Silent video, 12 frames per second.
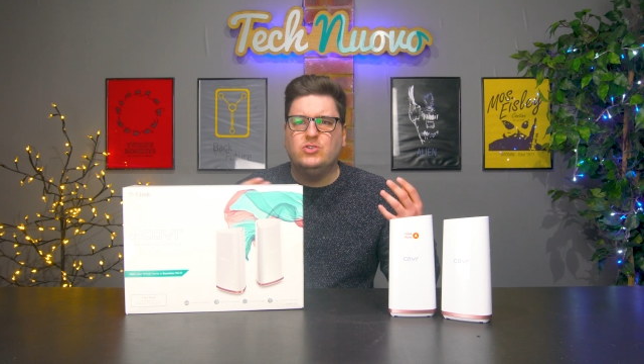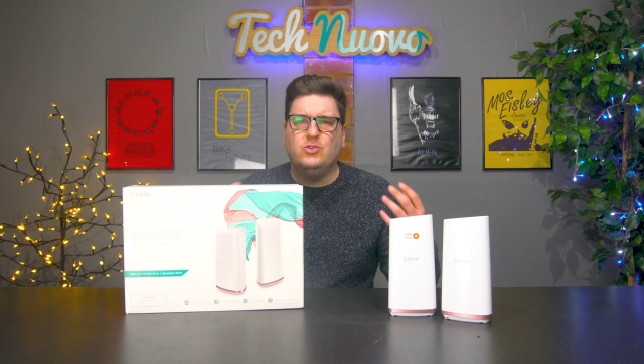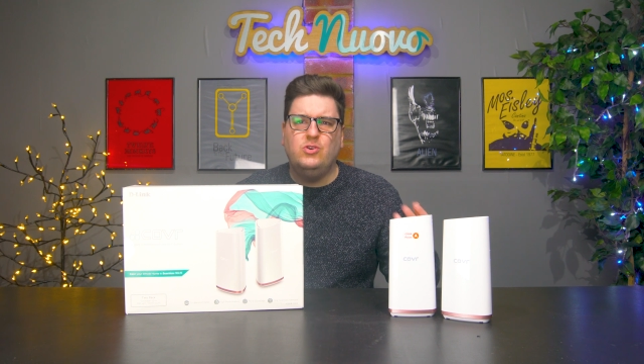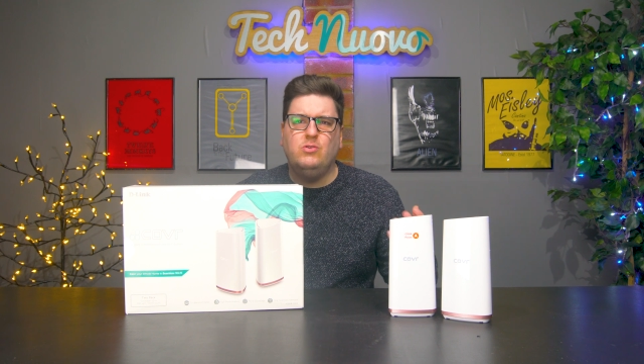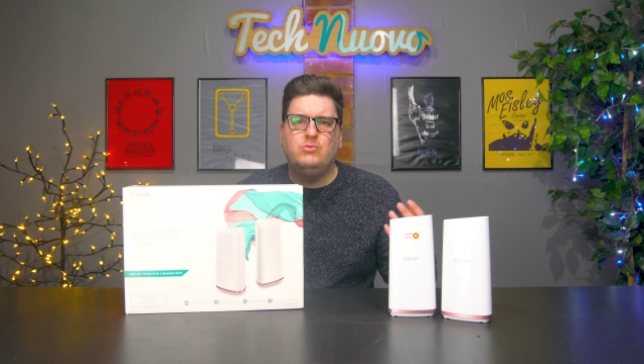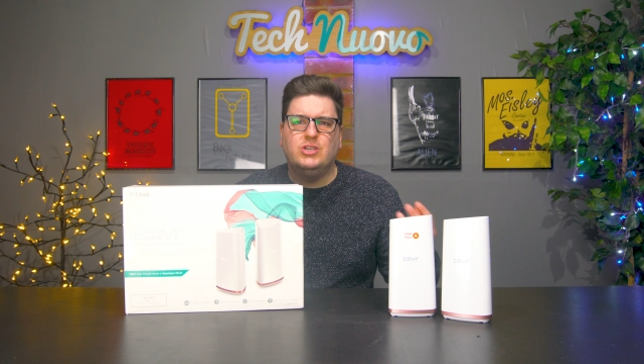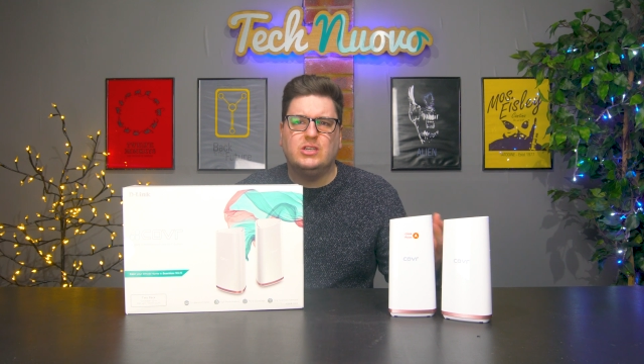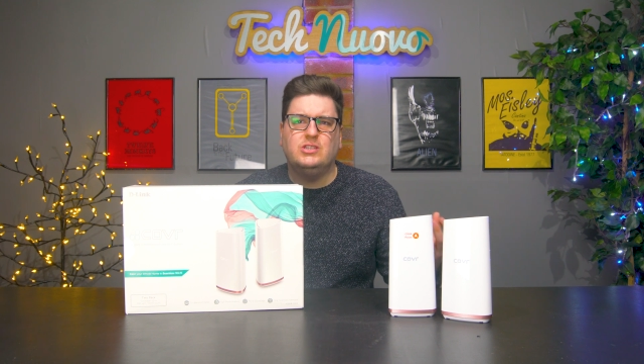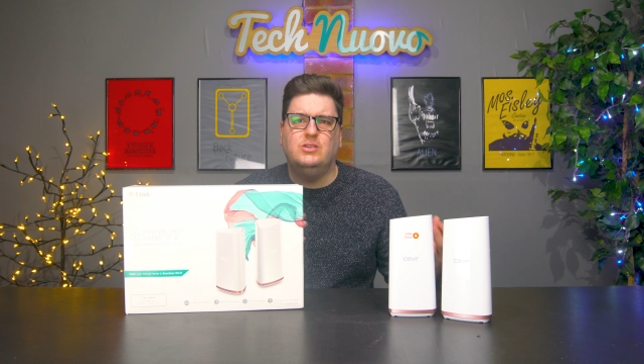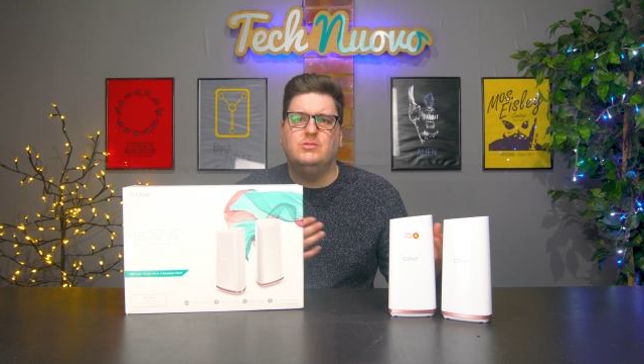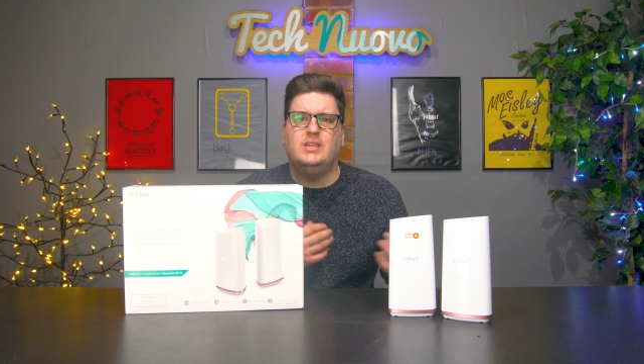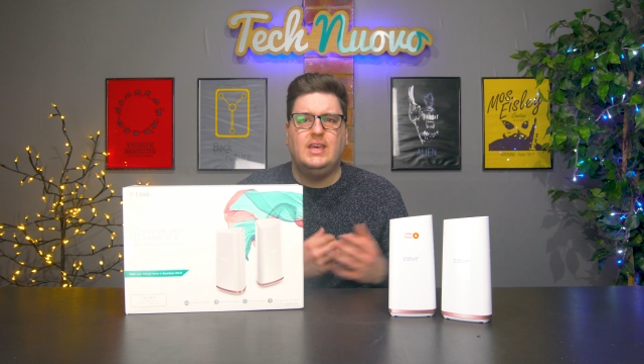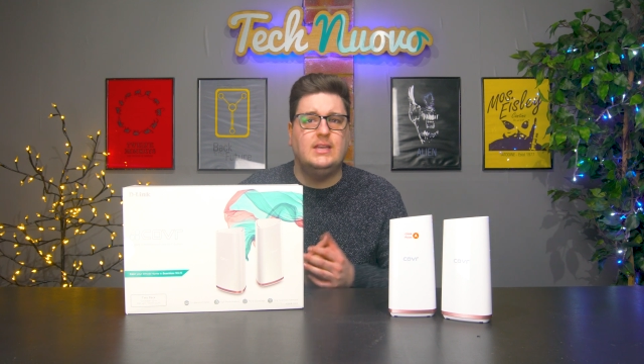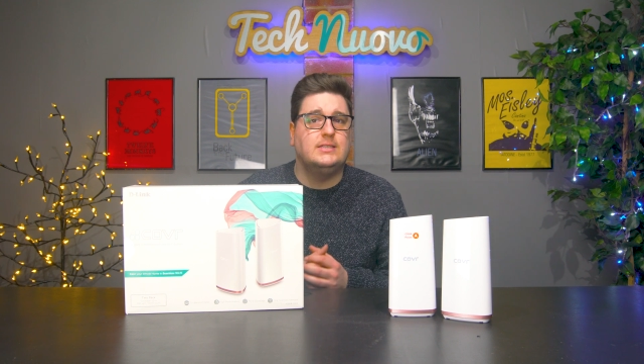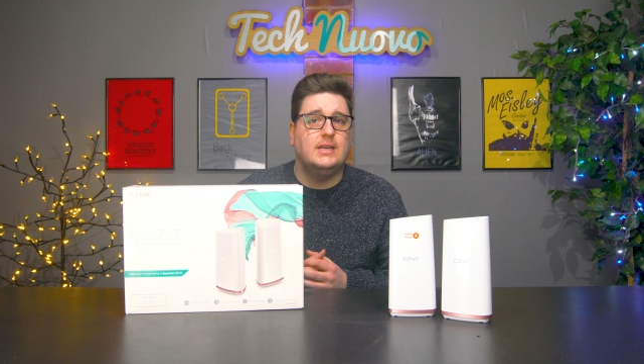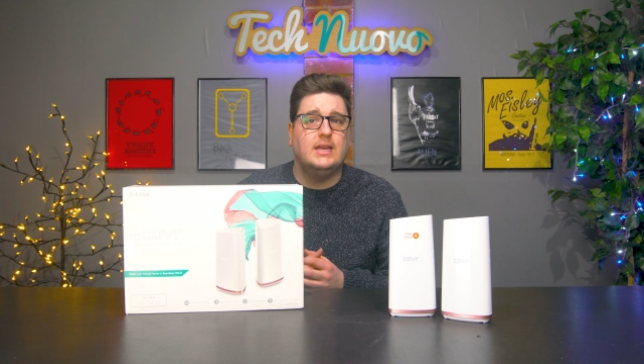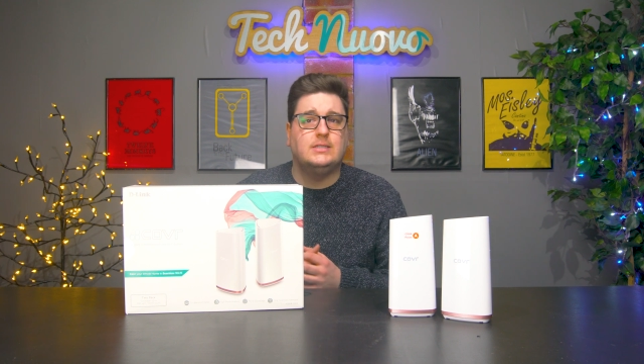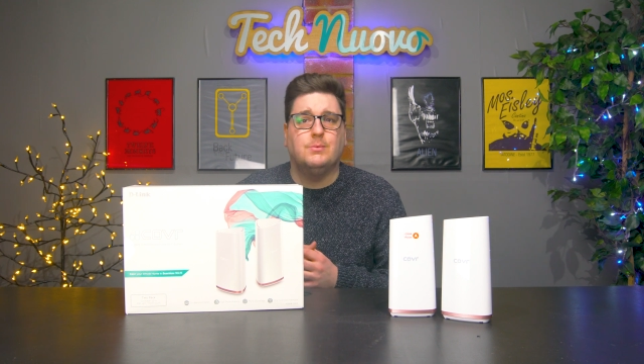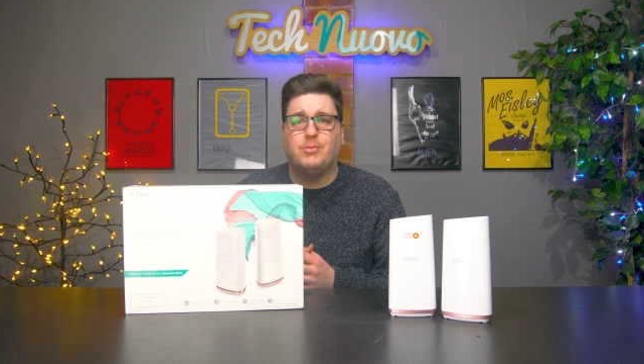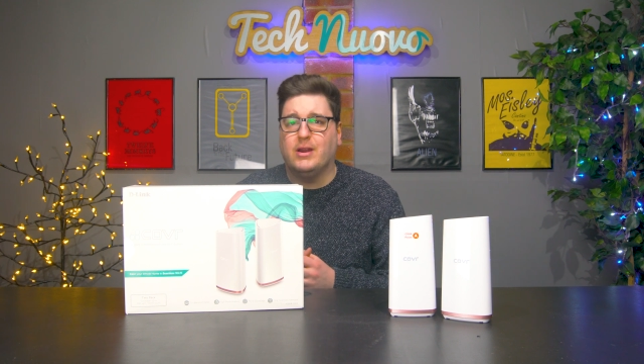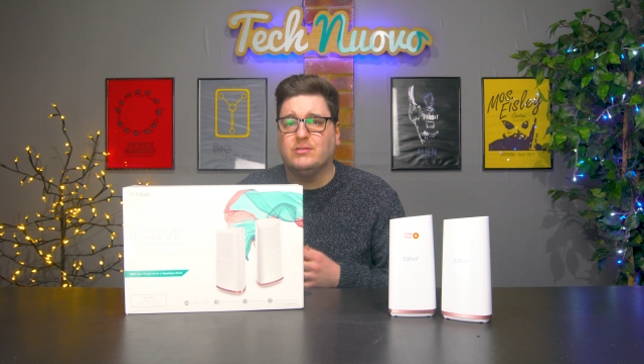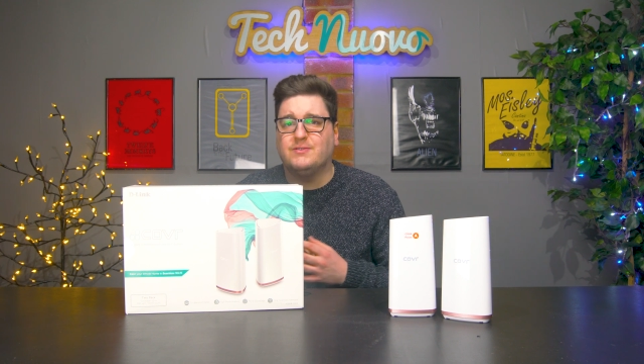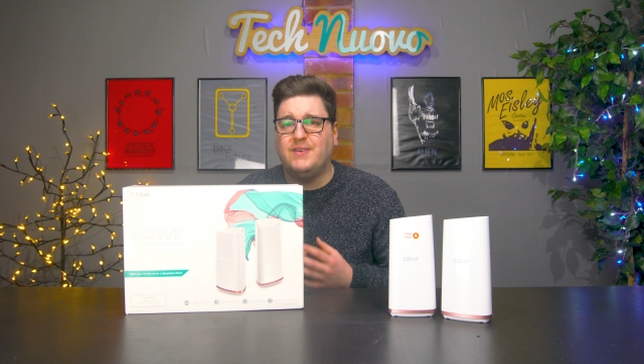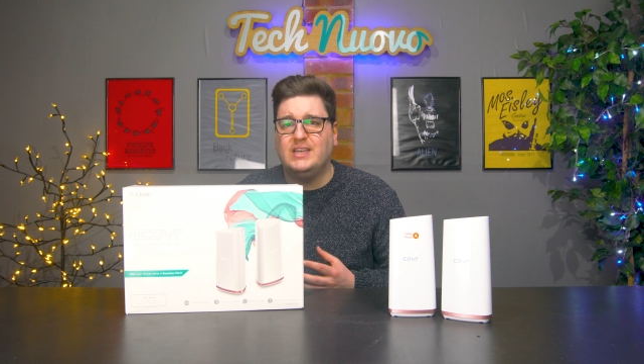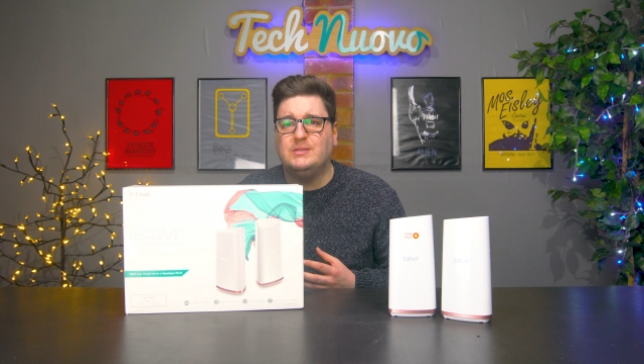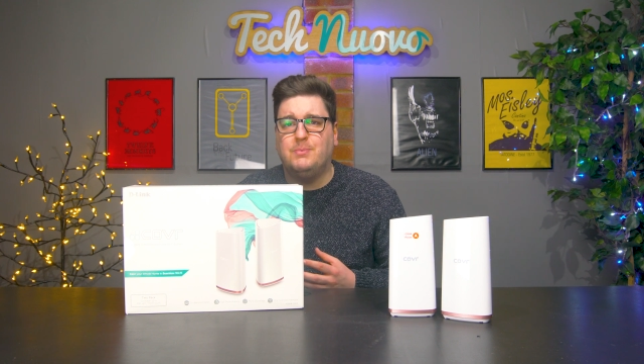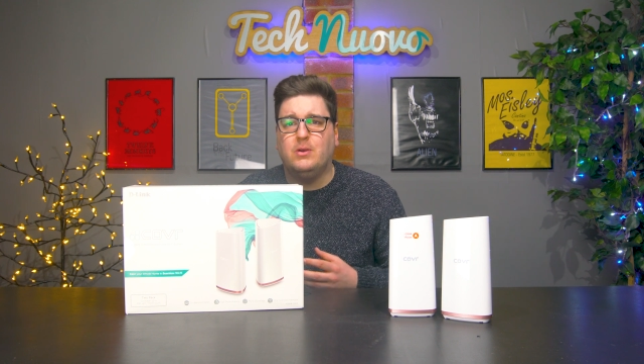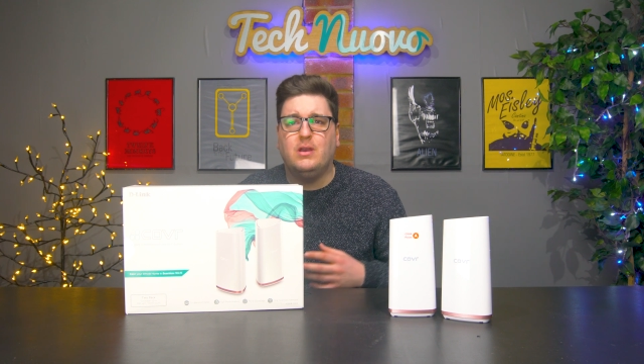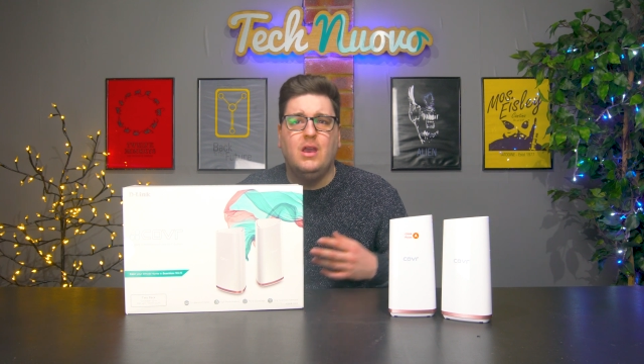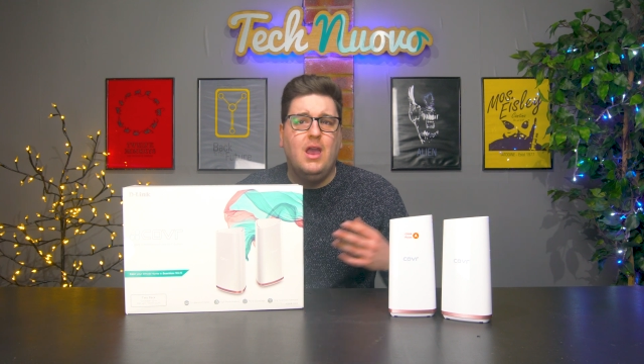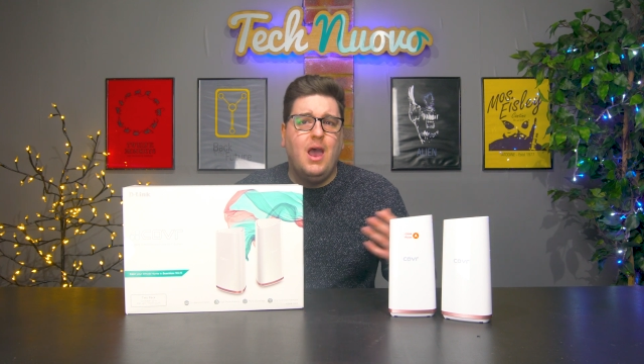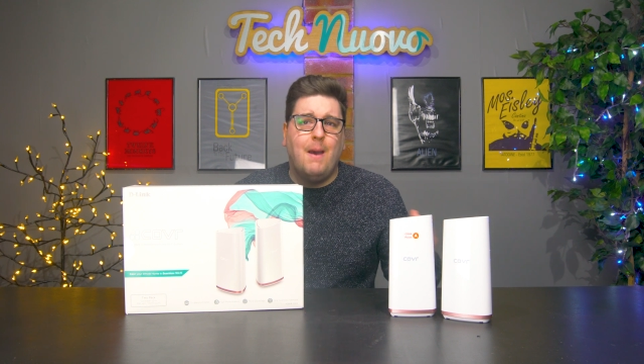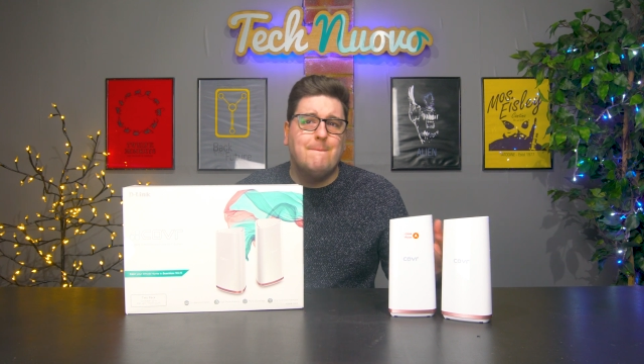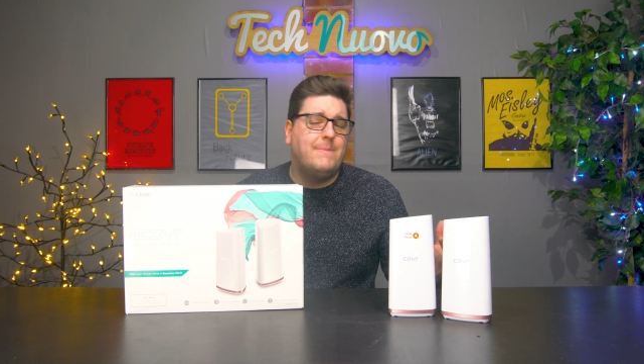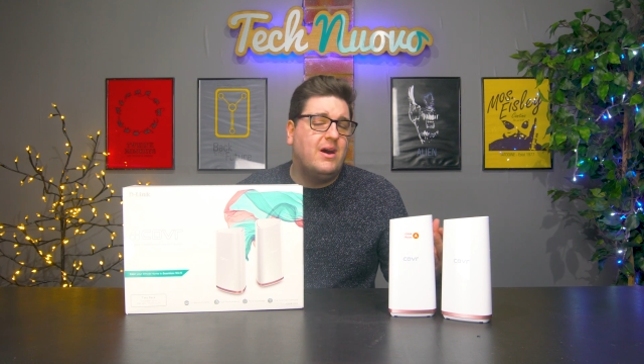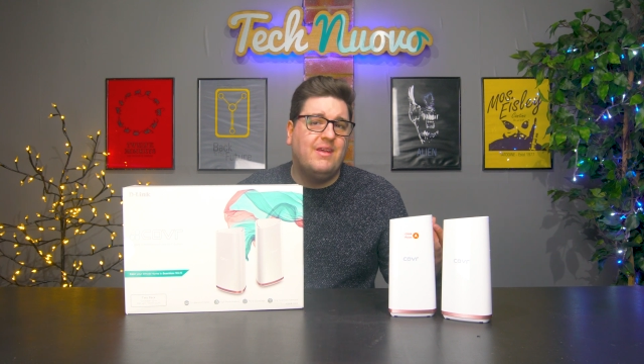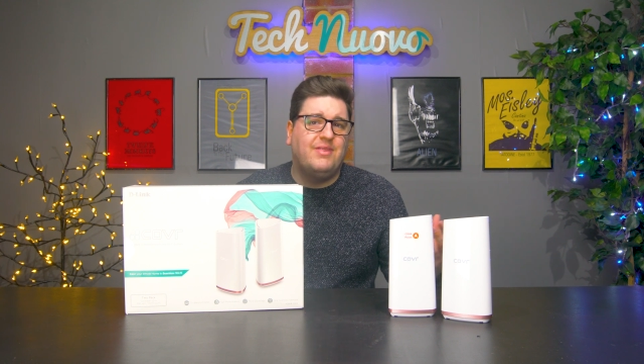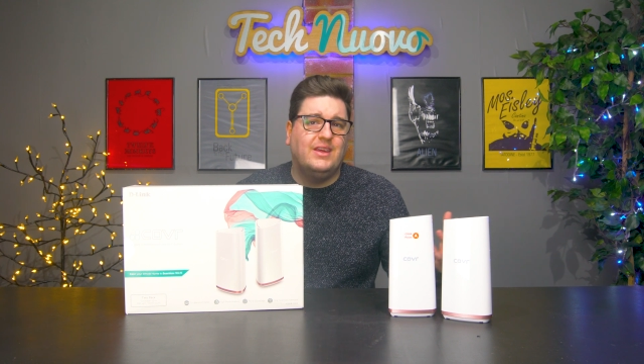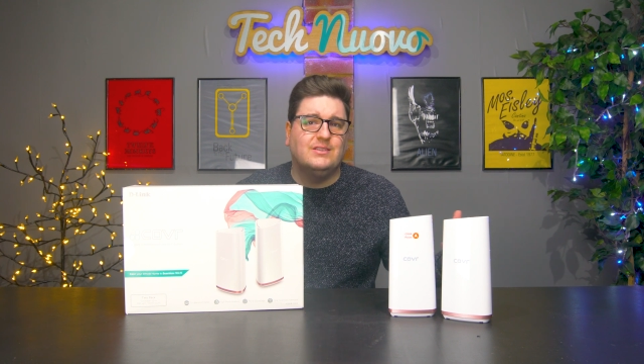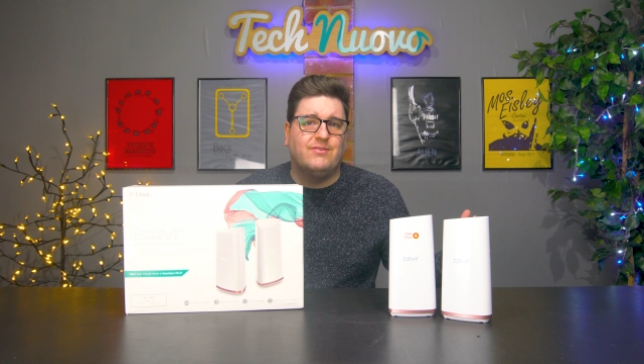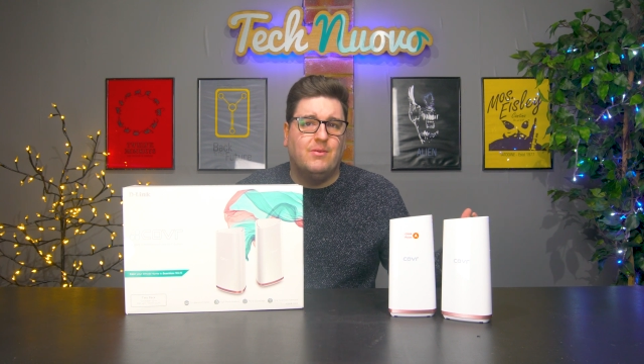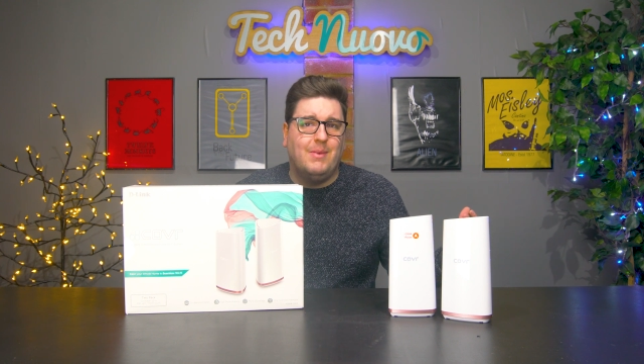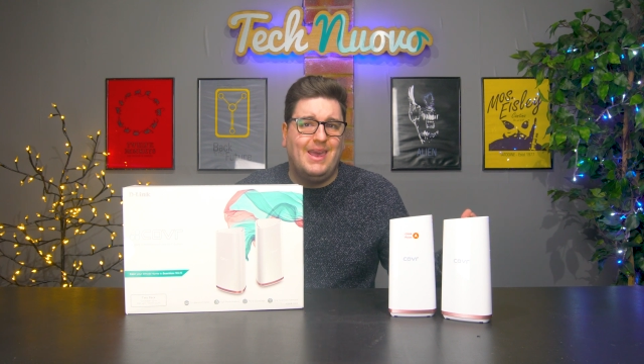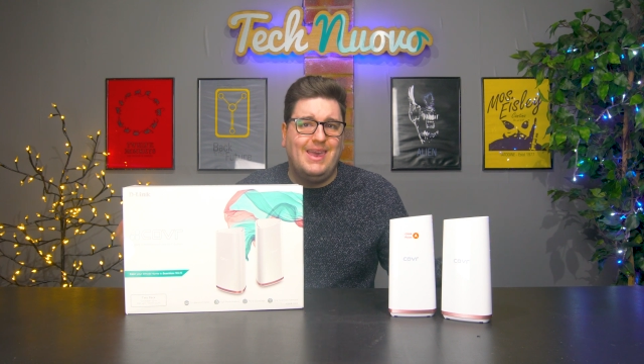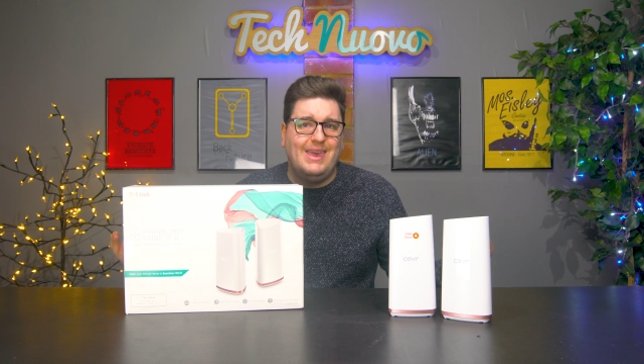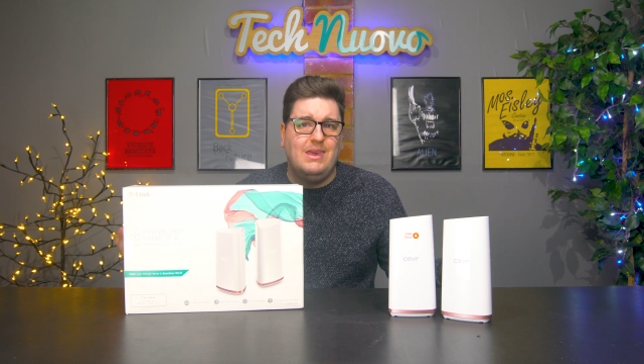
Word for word: or do you just use the internet to browse Facebook and buy things from